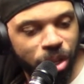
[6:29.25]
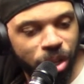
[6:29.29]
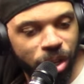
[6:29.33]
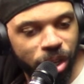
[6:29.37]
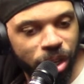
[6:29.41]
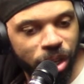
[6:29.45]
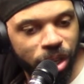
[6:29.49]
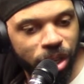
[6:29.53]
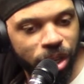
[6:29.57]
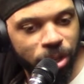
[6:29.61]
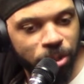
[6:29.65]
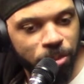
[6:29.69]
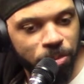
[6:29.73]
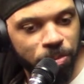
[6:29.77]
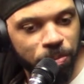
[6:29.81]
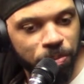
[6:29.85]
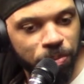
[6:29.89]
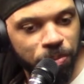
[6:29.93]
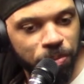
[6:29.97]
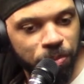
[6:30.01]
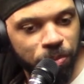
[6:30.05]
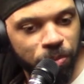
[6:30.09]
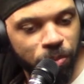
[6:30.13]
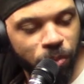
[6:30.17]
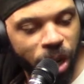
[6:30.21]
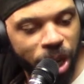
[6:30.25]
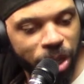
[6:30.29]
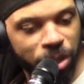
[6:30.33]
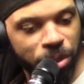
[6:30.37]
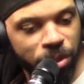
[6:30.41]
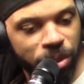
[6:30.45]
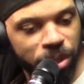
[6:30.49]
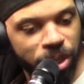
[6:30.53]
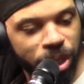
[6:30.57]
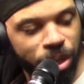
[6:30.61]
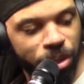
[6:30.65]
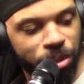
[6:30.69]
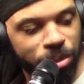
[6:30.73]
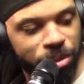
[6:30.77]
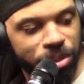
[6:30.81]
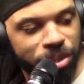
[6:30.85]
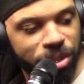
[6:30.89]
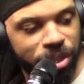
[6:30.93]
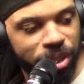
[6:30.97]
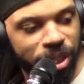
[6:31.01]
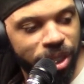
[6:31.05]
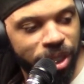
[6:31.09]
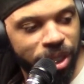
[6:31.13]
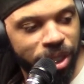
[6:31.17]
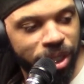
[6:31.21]
um, why you a nurse,
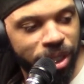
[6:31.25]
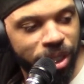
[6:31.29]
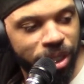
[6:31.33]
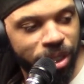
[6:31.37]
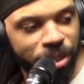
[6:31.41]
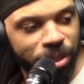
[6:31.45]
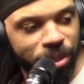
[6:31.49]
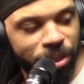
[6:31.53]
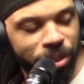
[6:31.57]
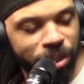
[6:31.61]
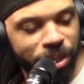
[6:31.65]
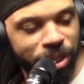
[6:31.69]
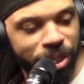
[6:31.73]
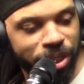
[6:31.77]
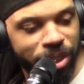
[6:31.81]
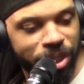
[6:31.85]
and or uh,